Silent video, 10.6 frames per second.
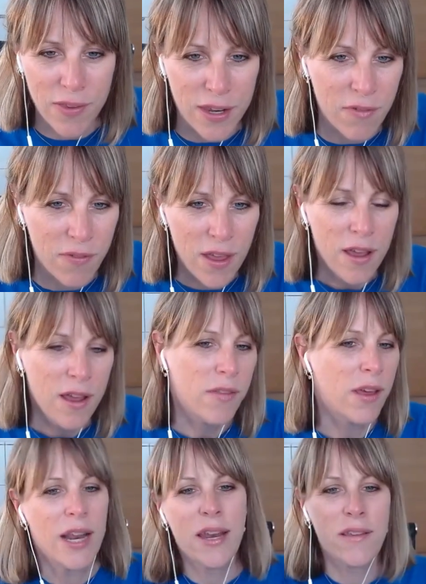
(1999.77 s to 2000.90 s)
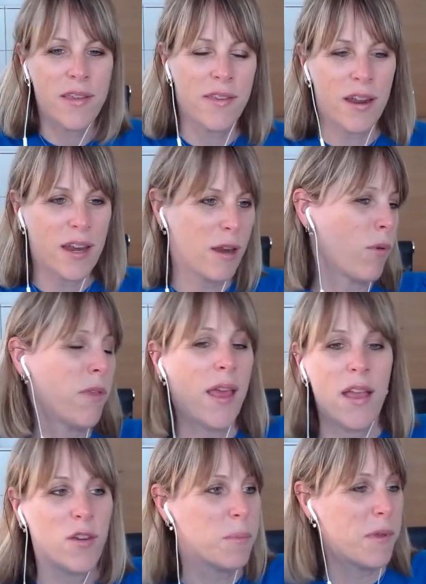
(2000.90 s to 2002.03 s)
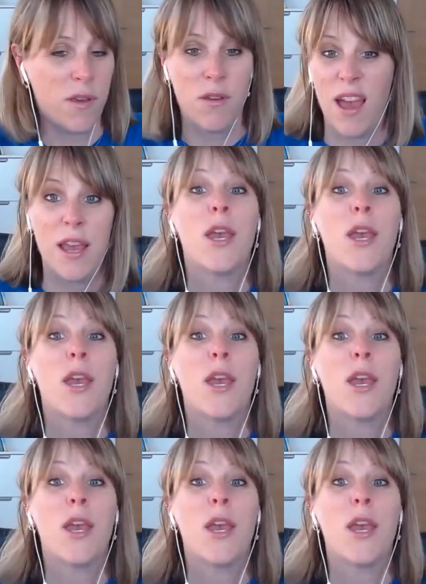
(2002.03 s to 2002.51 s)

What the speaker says: And if the cleaners decided it wasn't their job to do that,